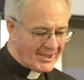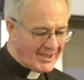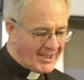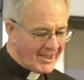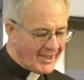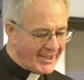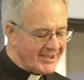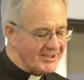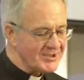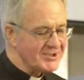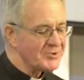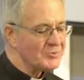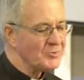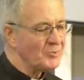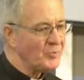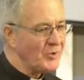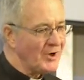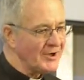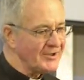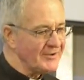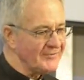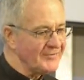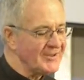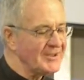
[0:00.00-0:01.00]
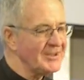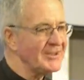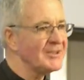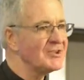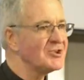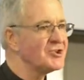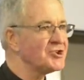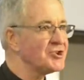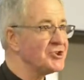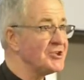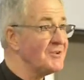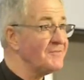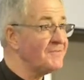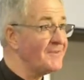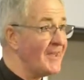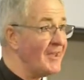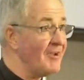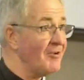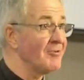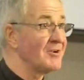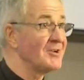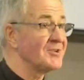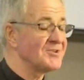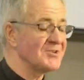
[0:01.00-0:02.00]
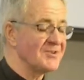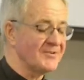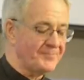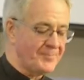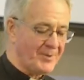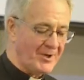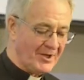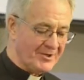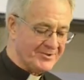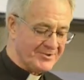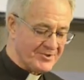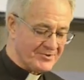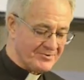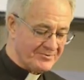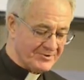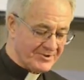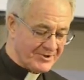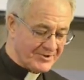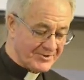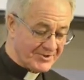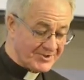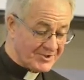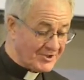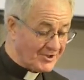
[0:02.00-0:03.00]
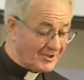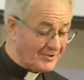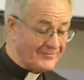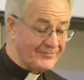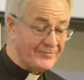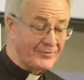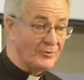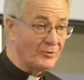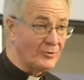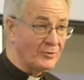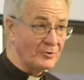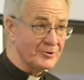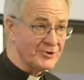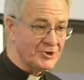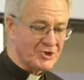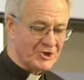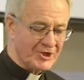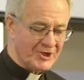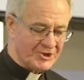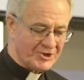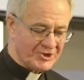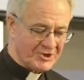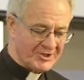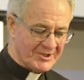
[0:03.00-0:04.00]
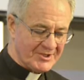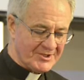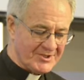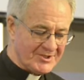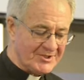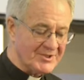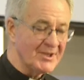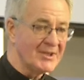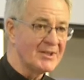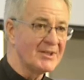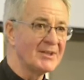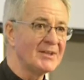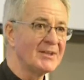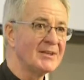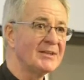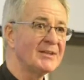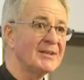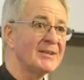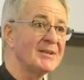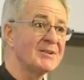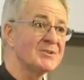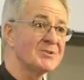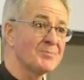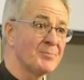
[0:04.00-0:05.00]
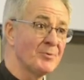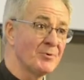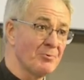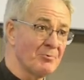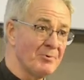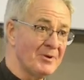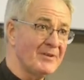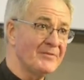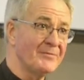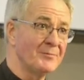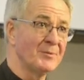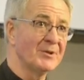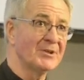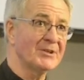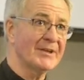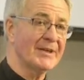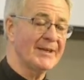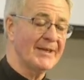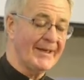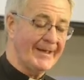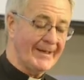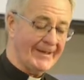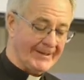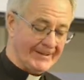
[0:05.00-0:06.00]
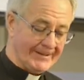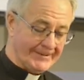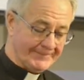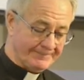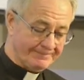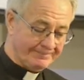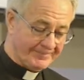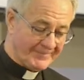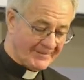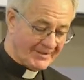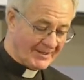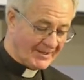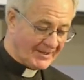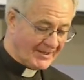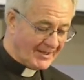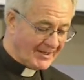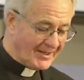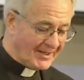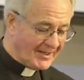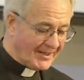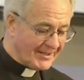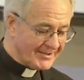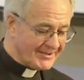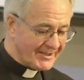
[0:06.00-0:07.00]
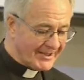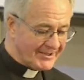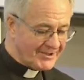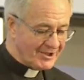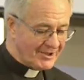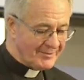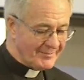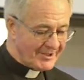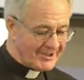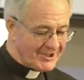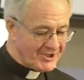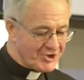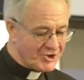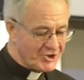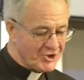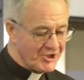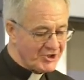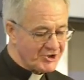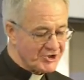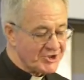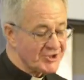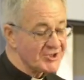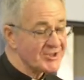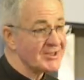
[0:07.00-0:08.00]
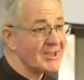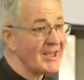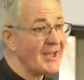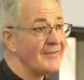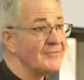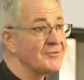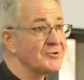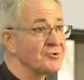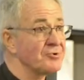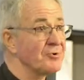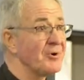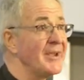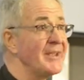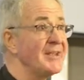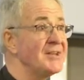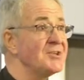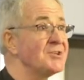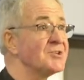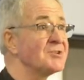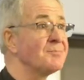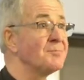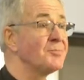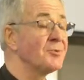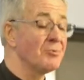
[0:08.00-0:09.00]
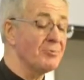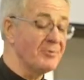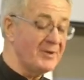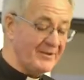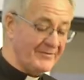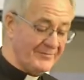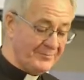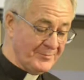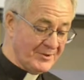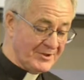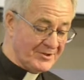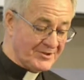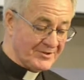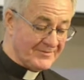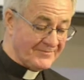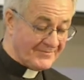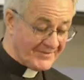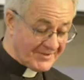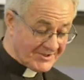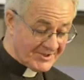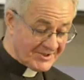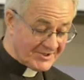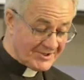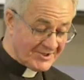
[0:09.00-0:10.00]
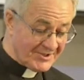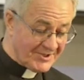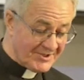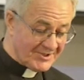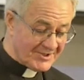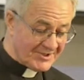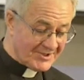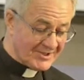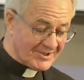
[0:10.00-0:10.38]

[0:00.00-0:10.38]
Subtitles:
And one of the chief areas of pastoral concern for all churches is bereavement care. And I know many churches have trained bereavement visitors